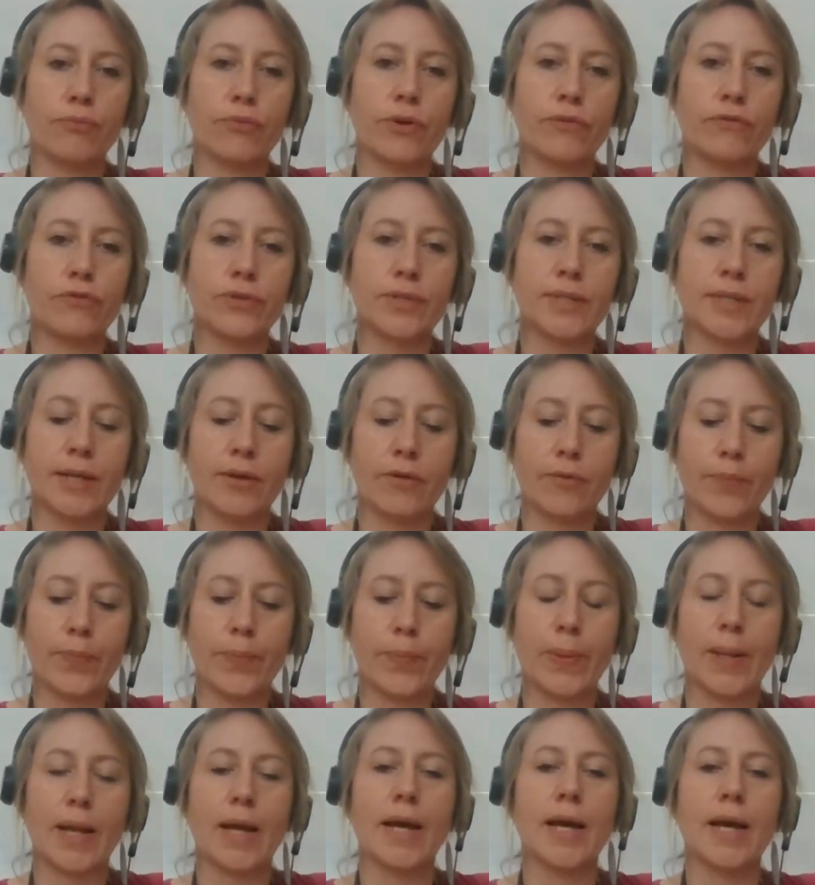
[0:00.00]
previously
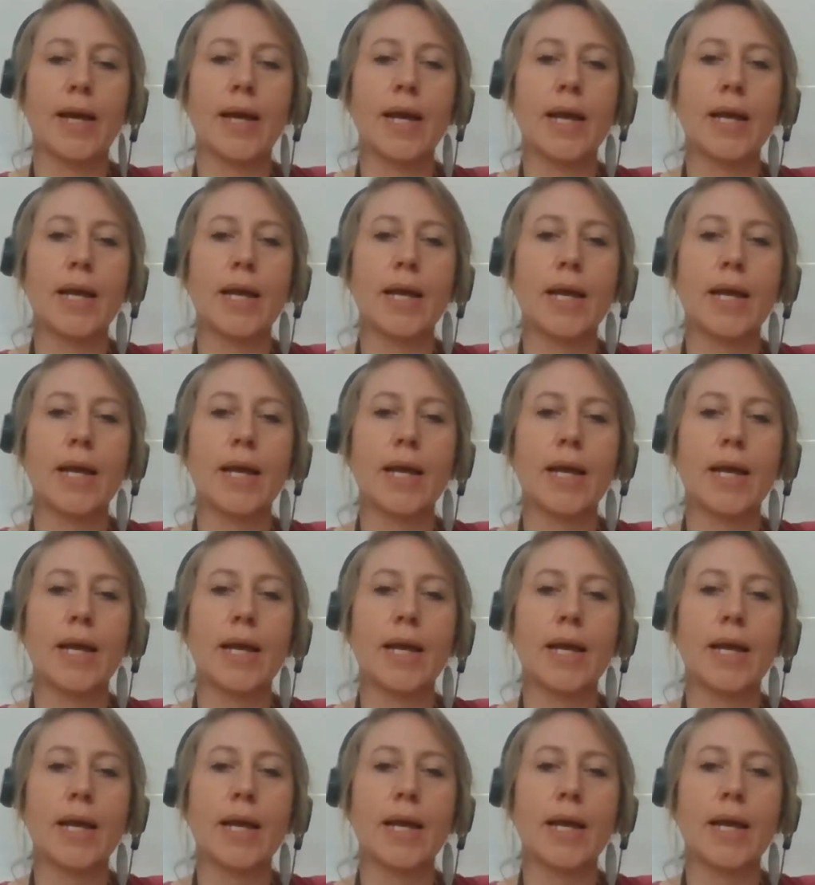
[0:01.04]
applied as
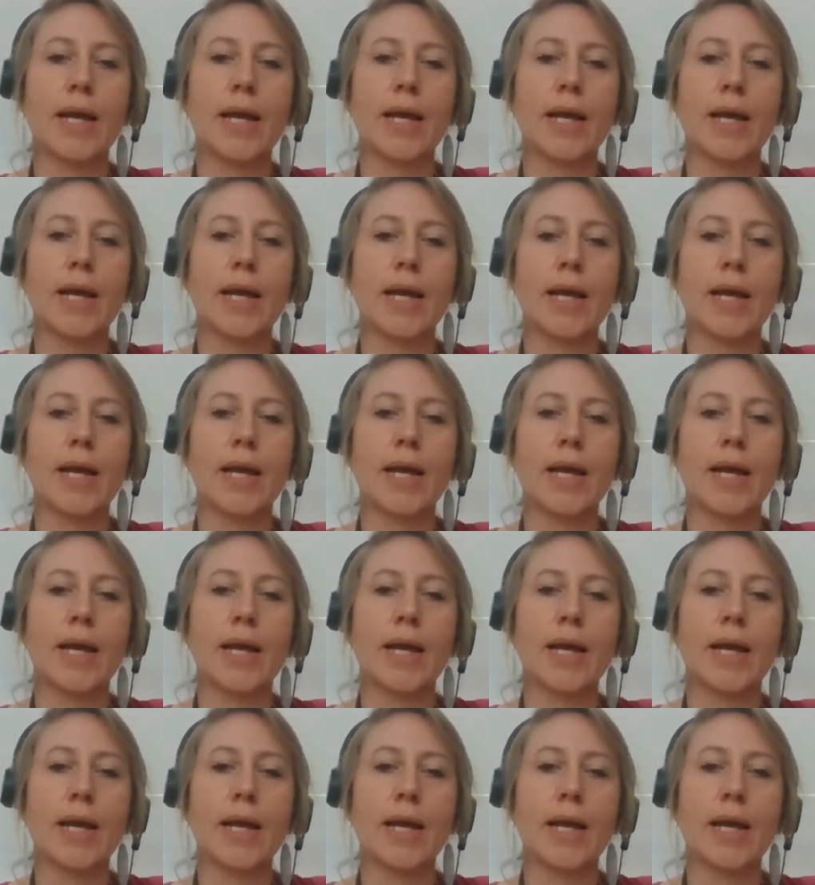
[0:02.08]
an EN.